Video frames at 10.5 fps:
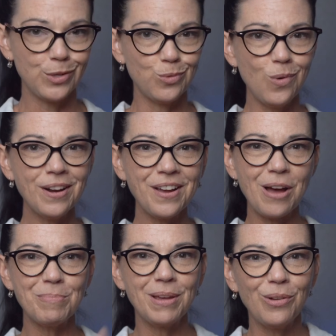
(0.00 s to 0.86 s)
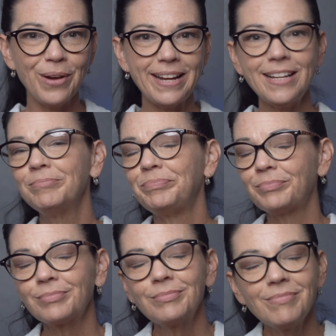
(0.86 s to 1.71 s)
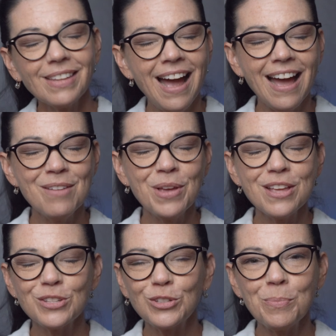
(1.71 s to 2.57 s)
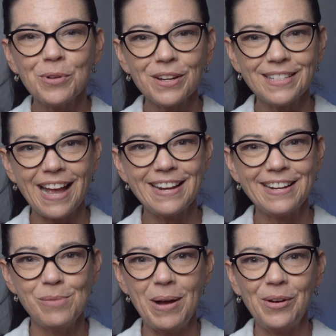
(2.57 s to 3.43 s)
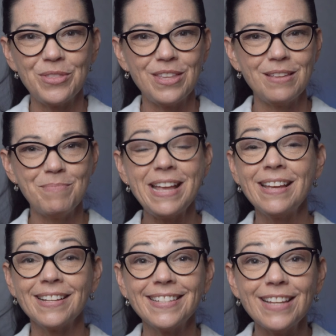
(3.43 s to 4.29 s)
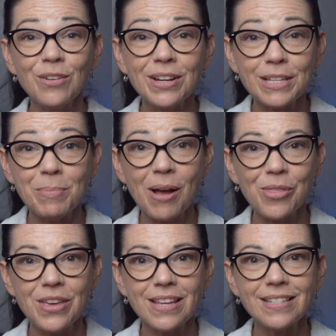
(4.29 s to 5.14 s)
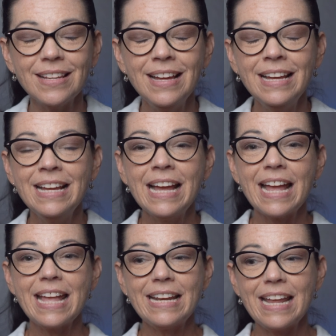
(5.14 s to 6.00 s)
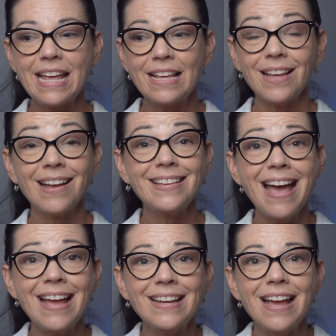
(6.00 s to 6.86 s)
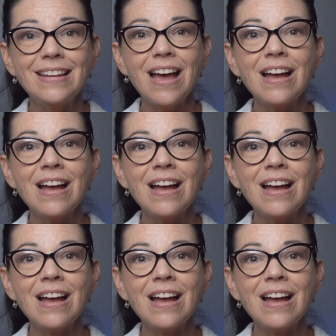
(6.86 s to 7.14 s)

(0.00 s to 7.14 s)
sold 1 copy already. I'm super excited about making a series about this. It is, again, an